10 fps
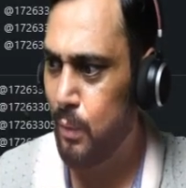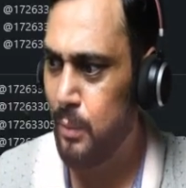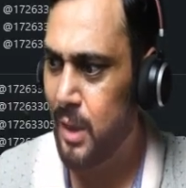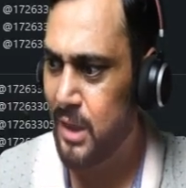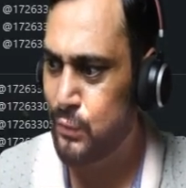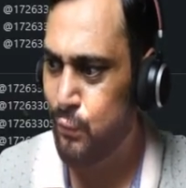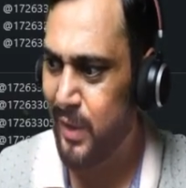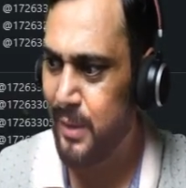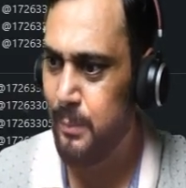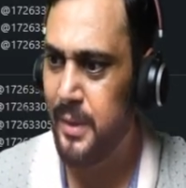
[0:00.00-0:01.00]
last
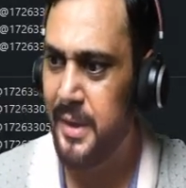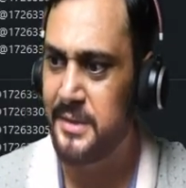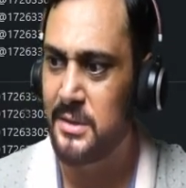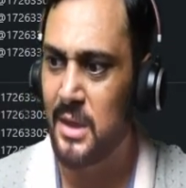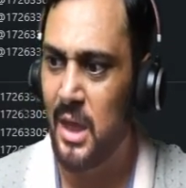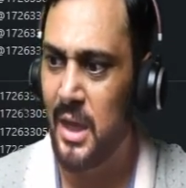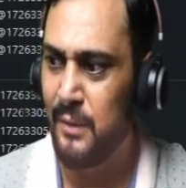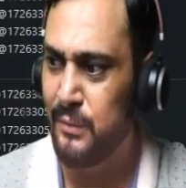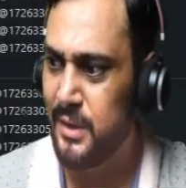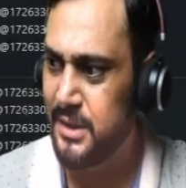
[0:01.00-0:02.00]
5 minutes I
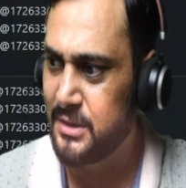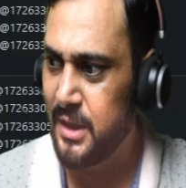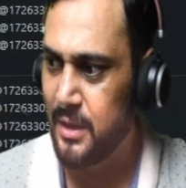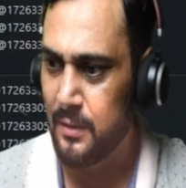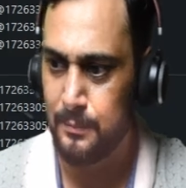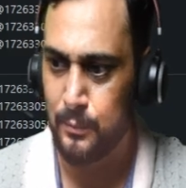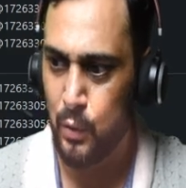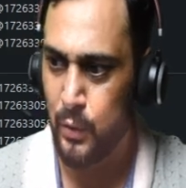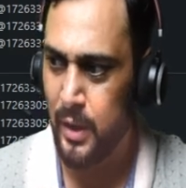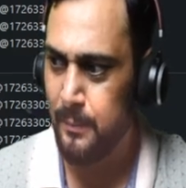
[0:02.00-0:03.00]
have these data.
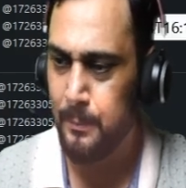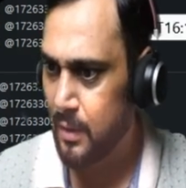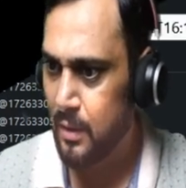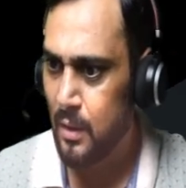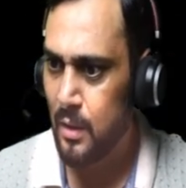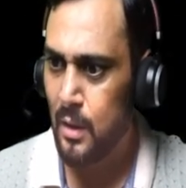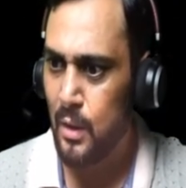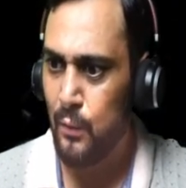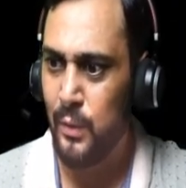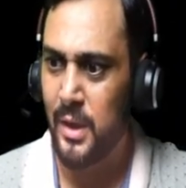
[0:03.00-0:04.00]
Okay.
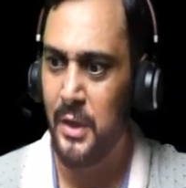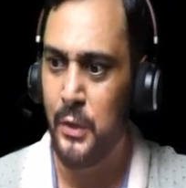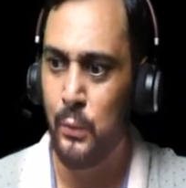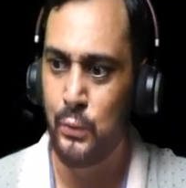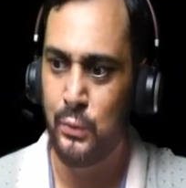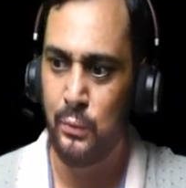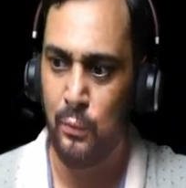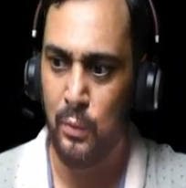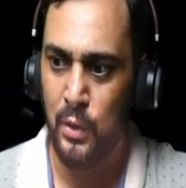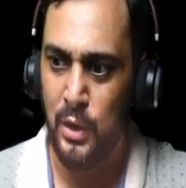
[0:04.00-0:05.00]
We can use
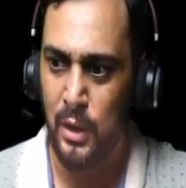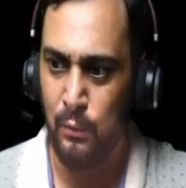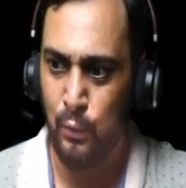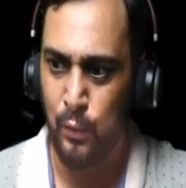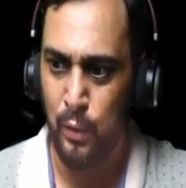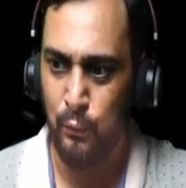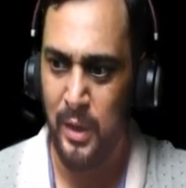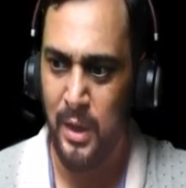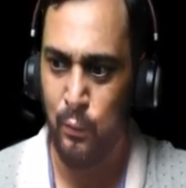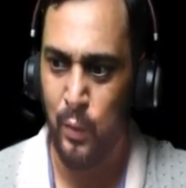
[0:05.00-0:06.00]
W for
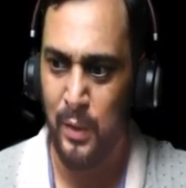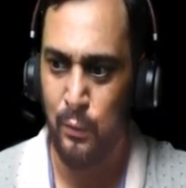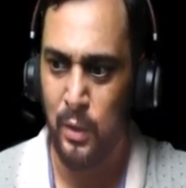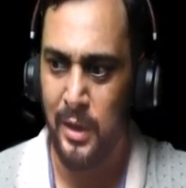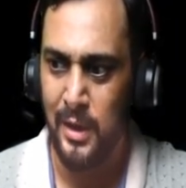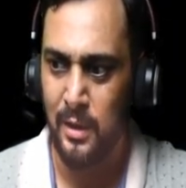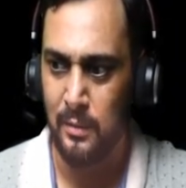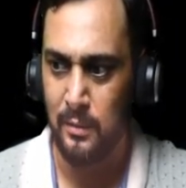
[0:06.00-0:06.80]
week, Y for year.